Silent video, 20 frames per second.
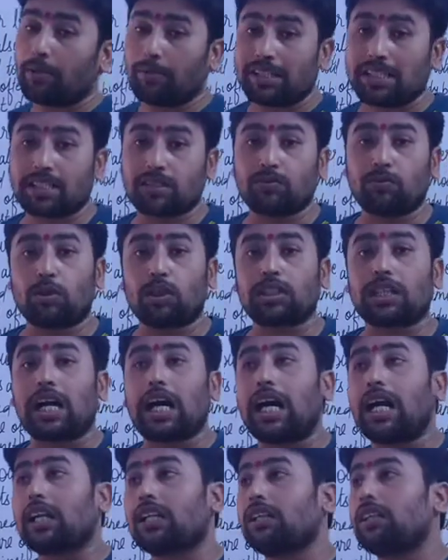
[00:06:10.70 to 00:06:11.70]
means what
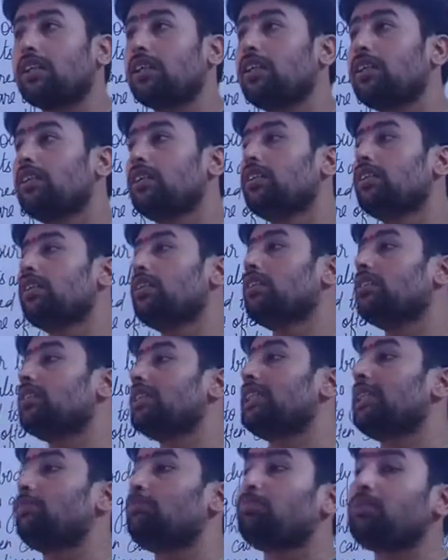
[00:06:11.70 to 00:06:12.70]
are the
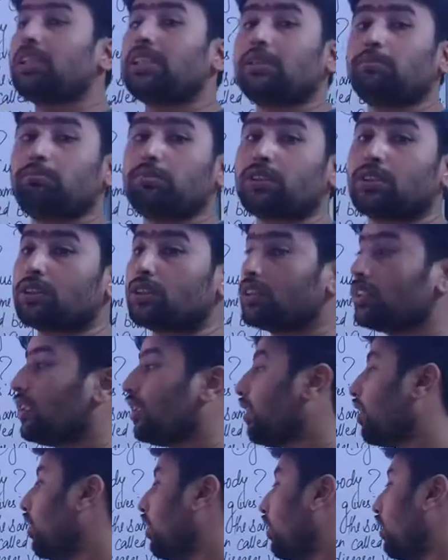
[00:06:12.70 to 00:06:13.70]
symptoms
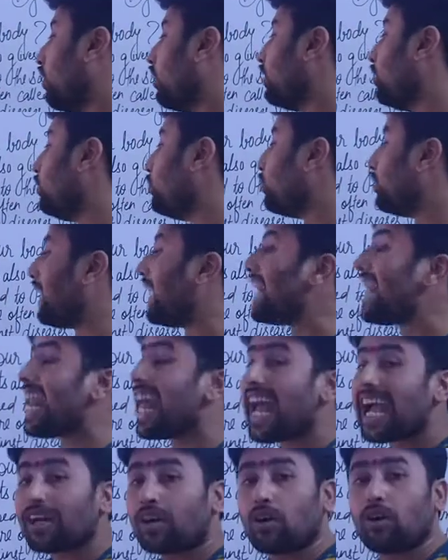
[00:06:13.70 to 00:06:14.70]
due to the
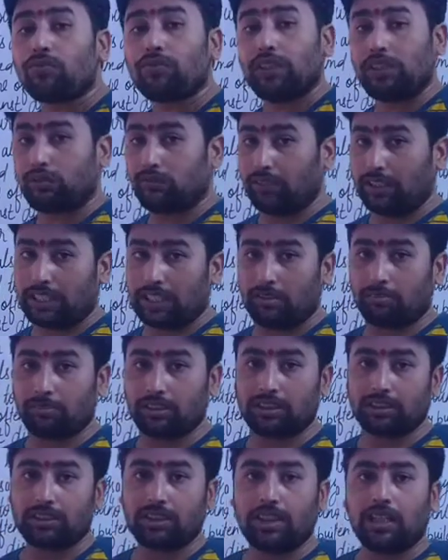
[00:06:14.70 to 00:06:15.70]
lack of these
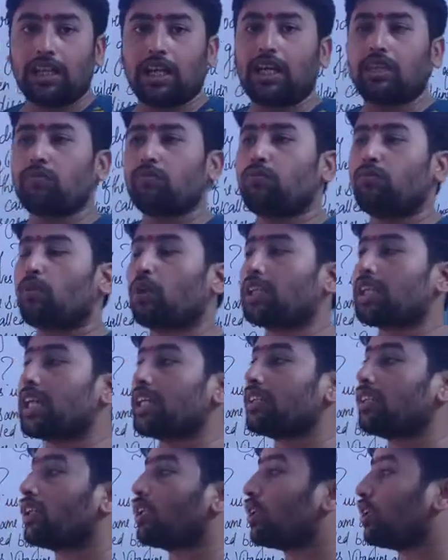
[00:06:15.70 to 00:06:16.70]
vitamins, and what
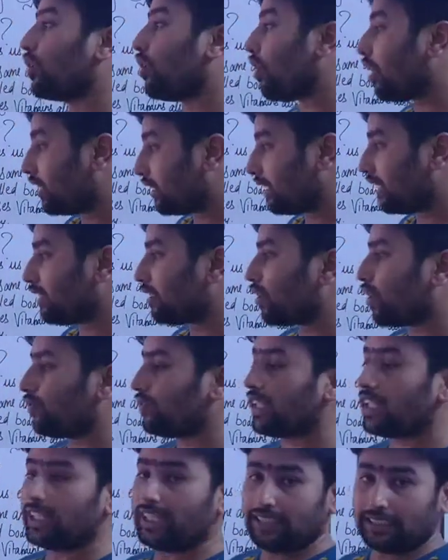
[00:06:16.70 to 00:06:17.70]
are the causes of
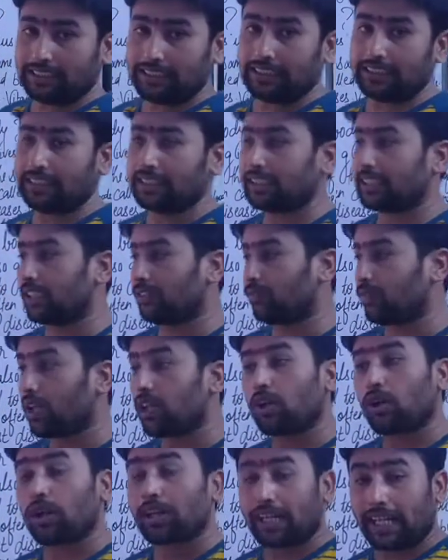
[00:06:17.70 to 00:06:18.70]
the diseases if you
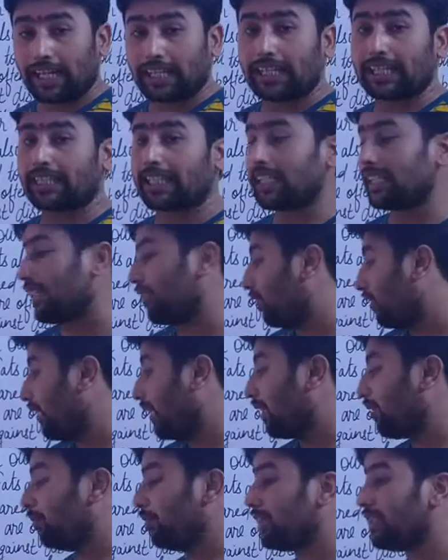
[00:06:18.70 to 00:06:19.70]
are not taking that
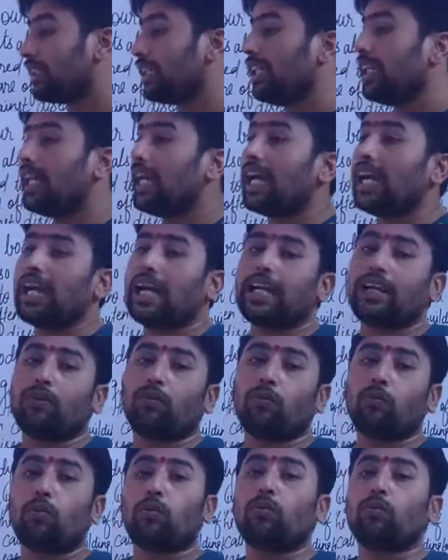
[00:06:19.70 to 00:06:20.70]
vitamins,
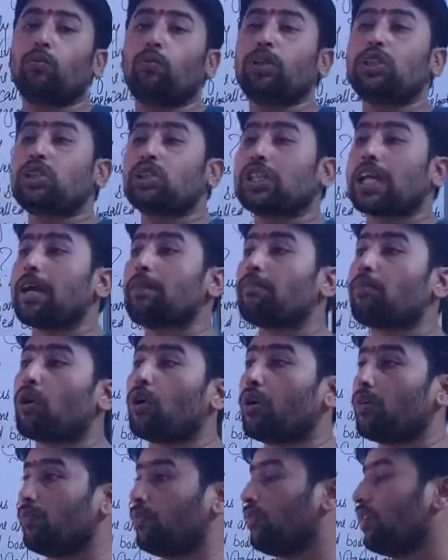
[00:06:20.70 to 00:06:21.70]
and which type
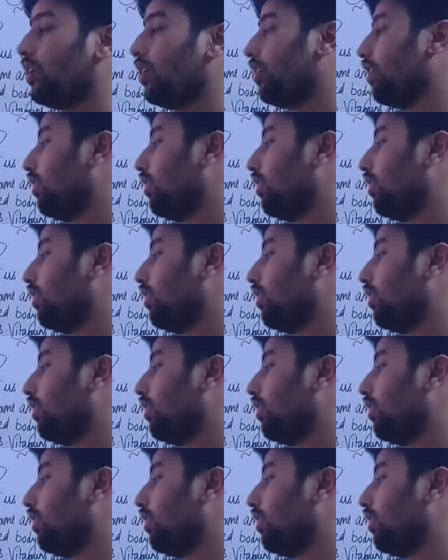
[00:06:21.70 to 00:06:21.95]
of